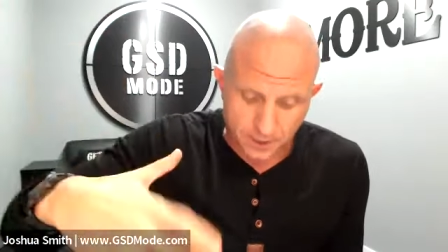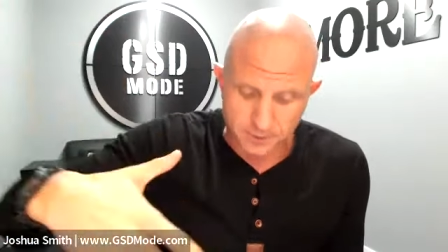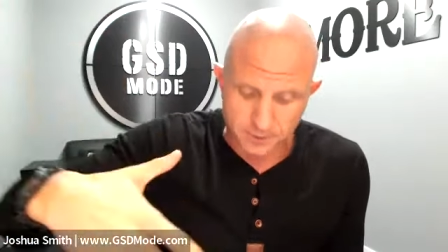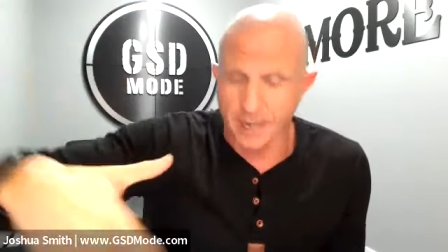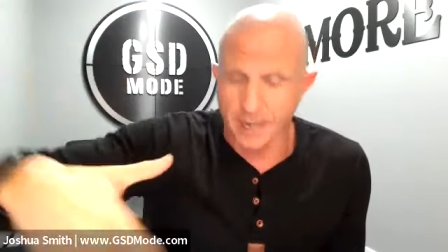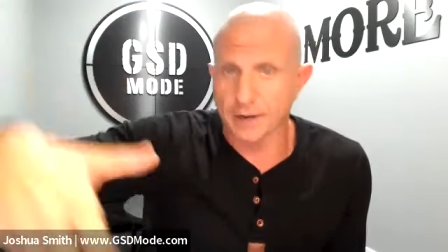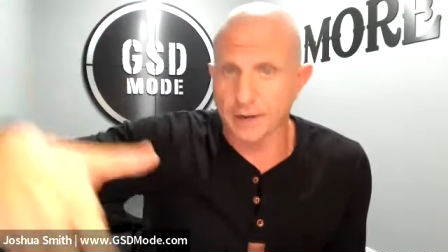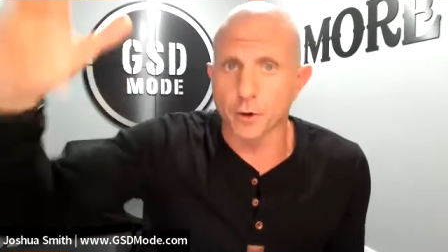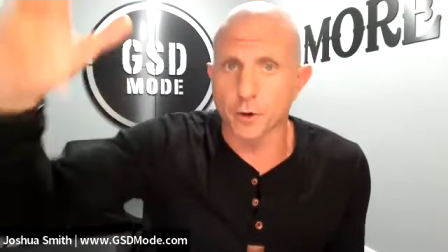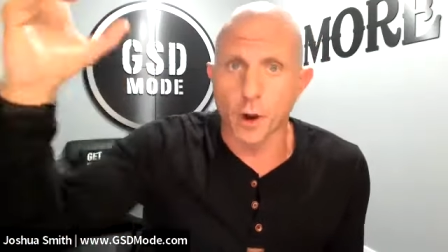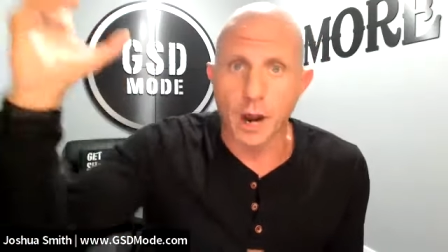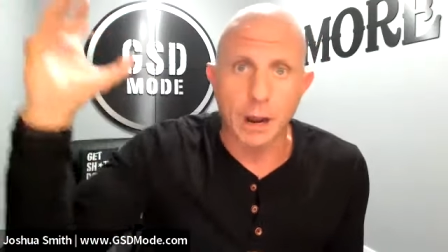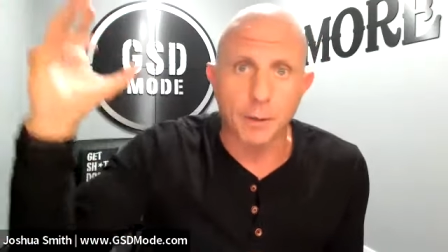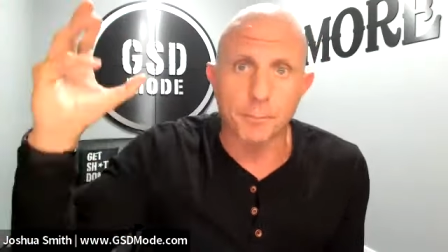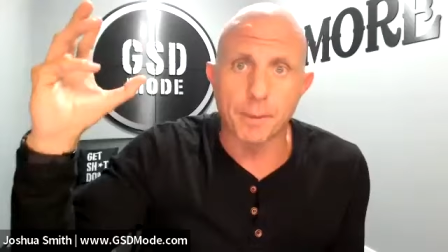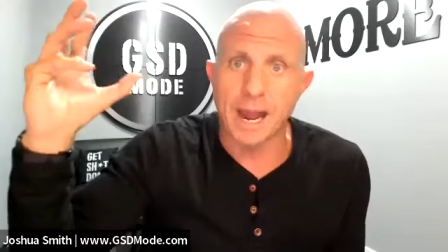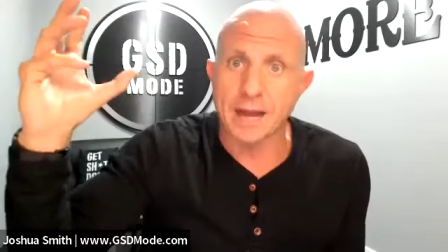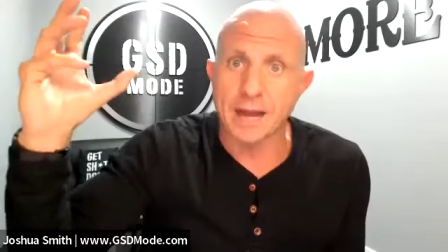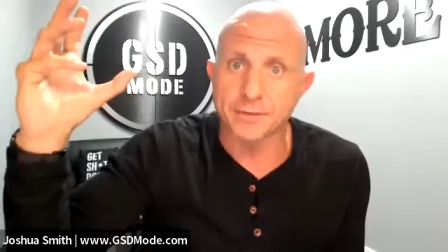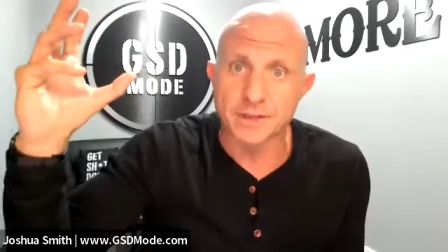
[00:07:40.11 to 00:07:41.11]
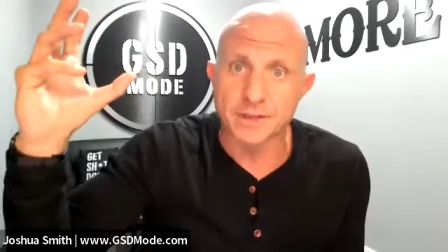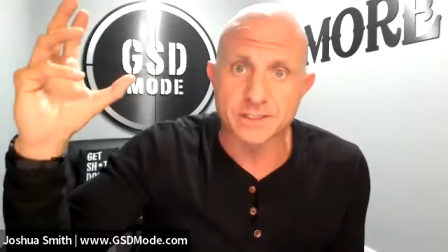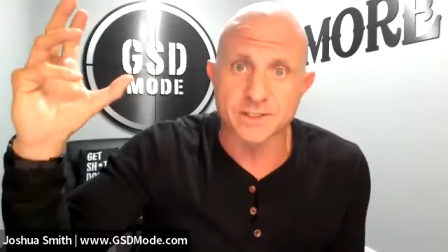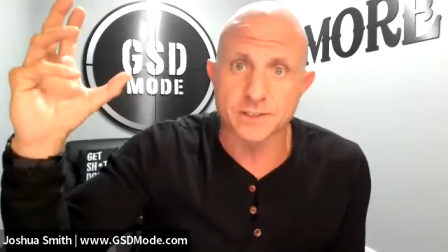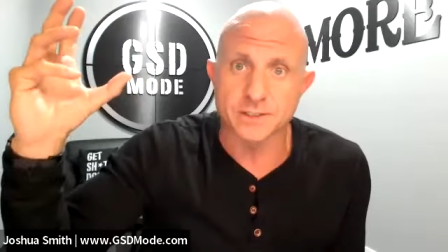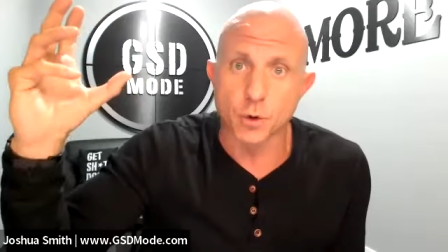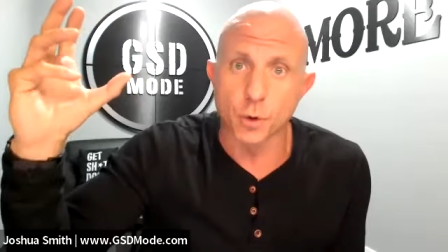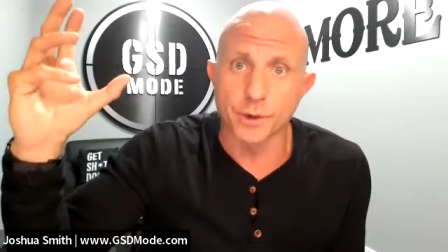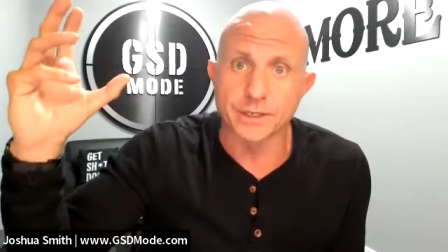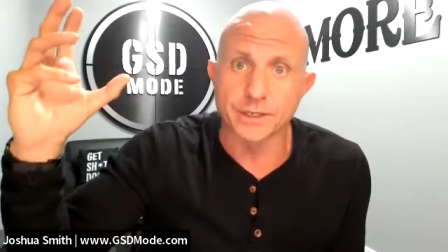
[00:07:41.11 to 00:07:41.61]
Now, I don't know how bad this
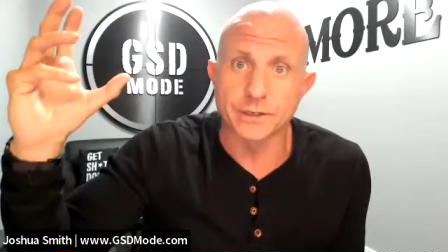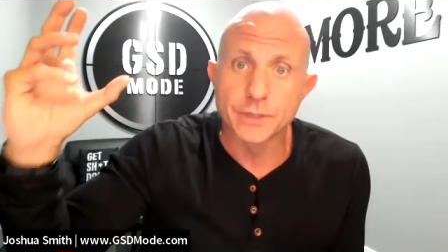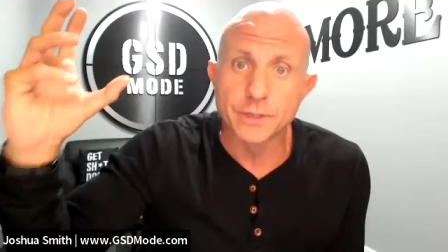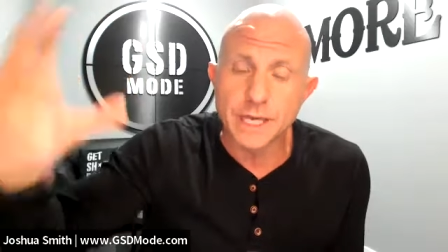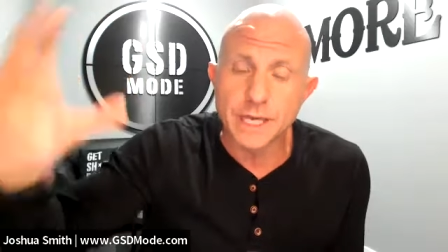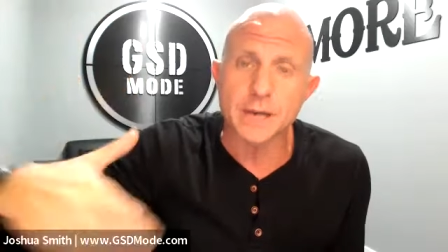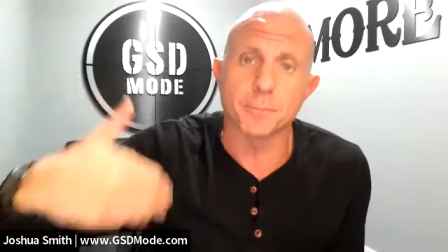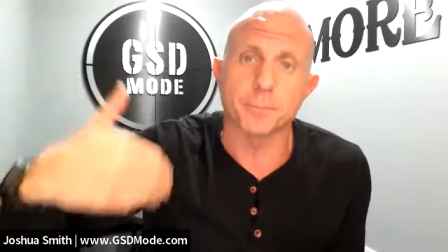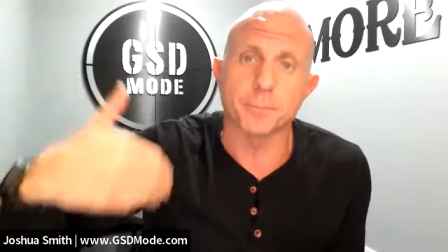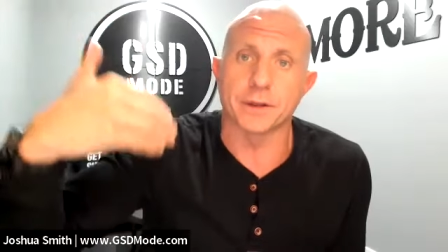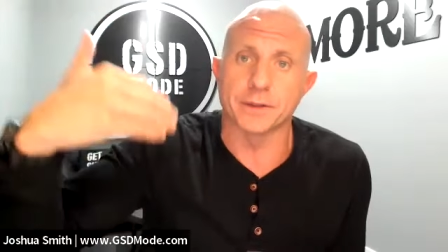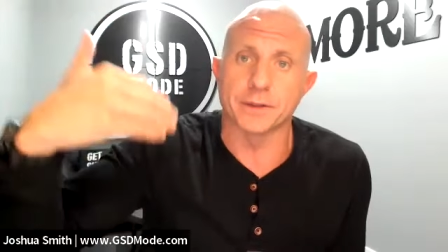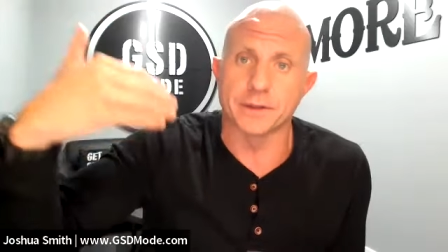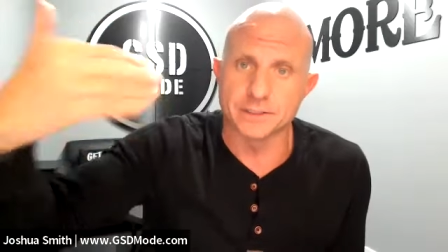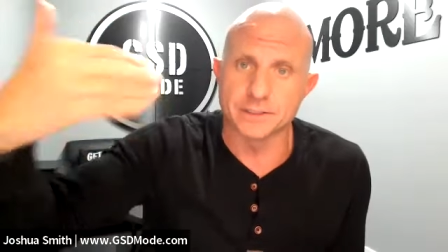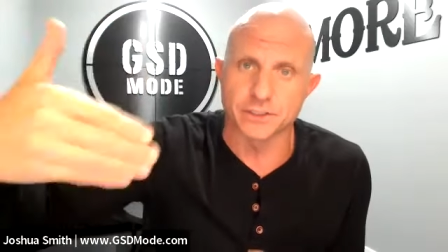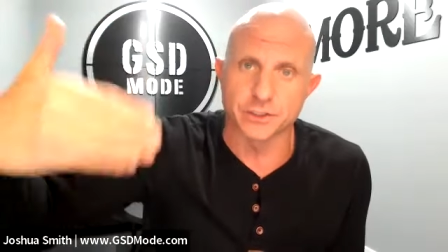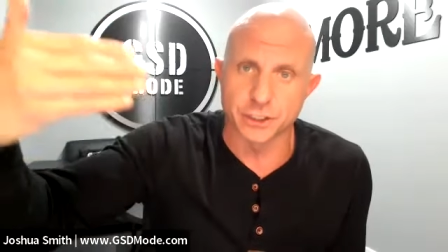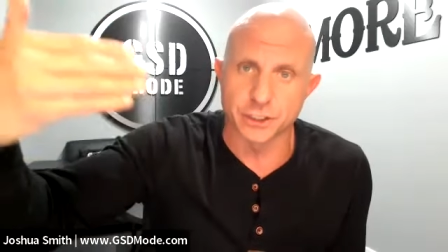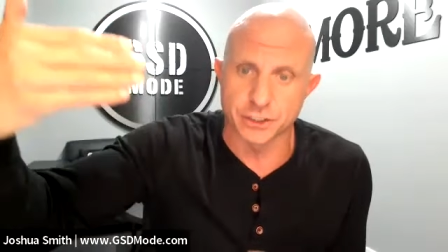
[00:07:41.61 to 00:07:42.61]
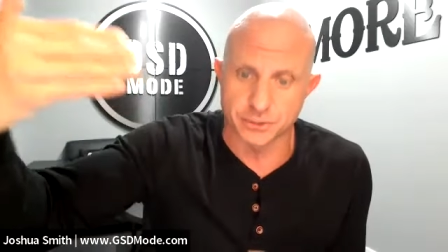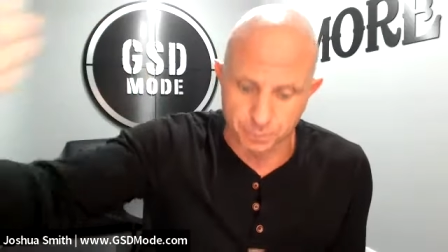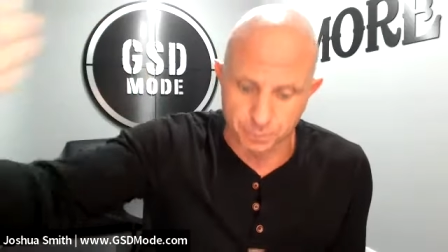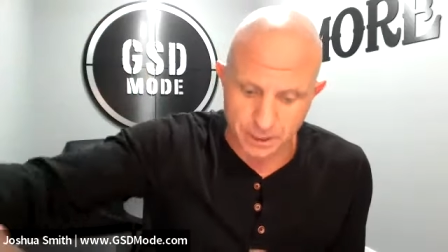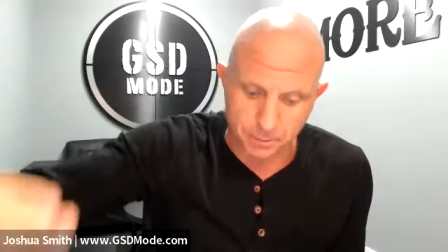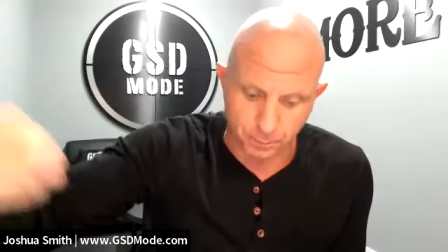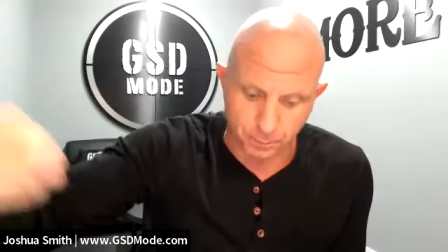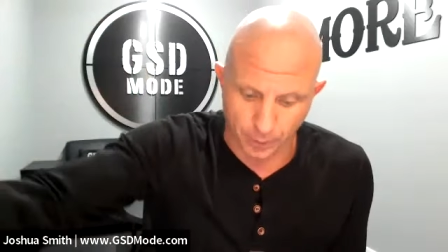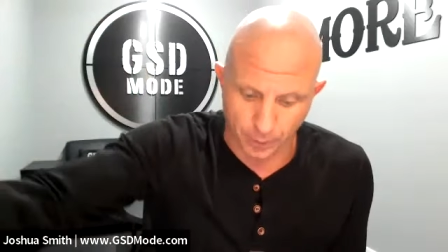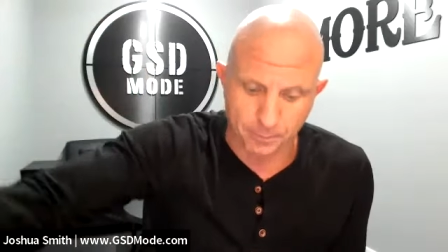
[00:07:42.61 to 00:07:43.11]
is going to get, but this is just
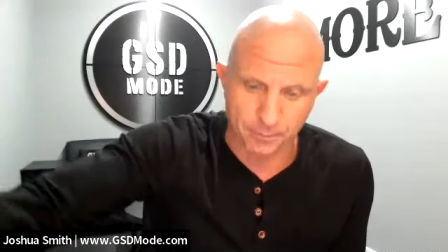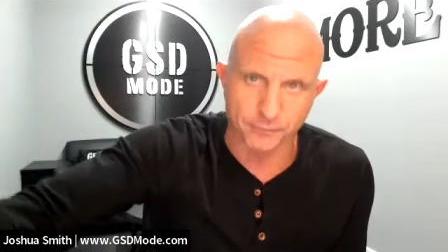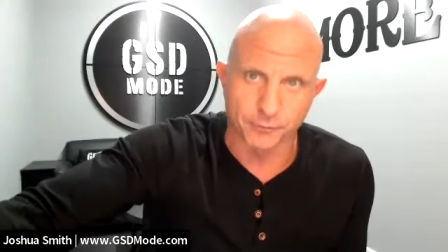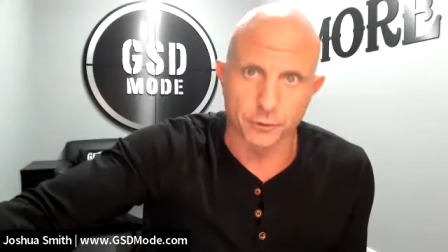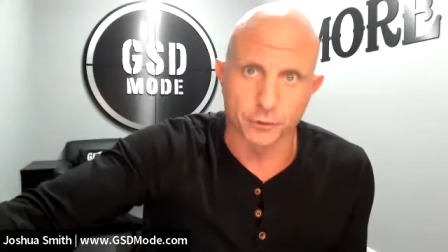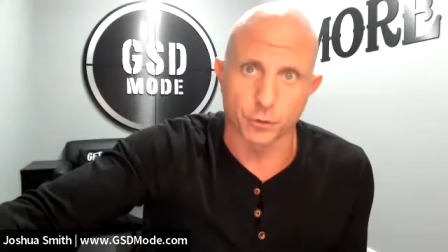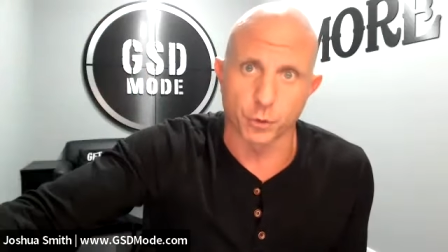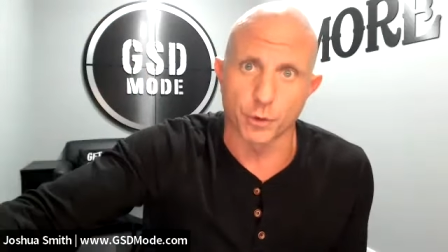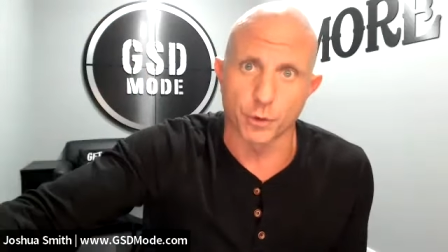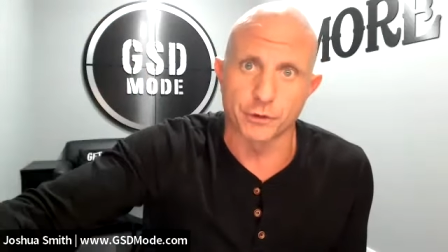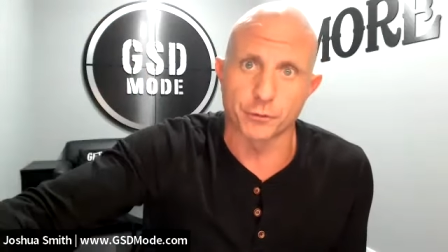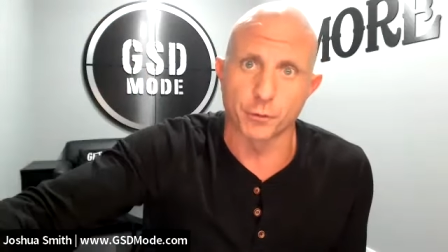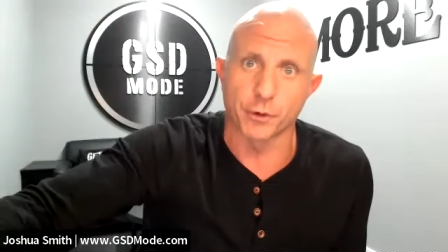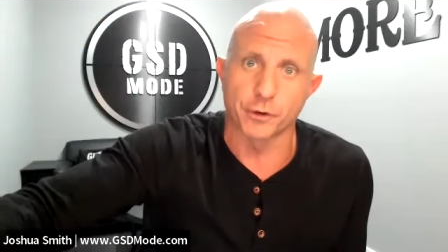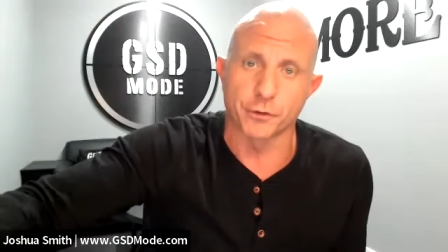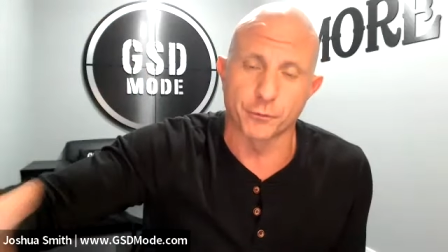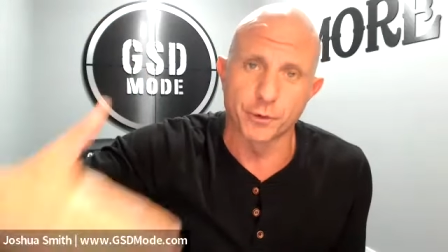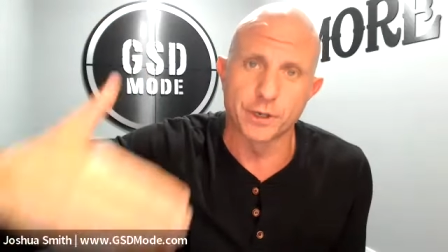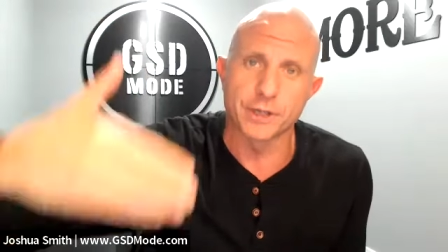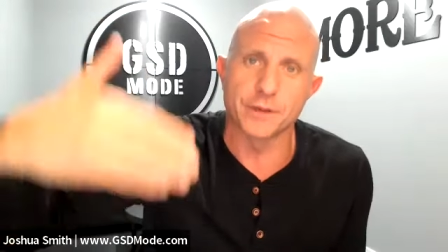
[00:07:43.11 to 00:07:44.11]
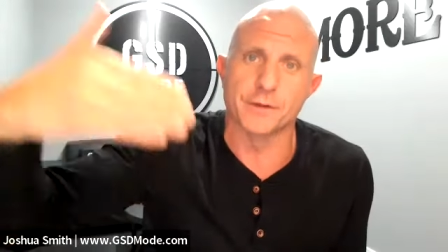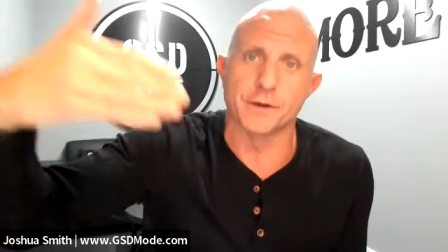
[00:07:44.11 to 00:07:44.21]
me prepping for 2023.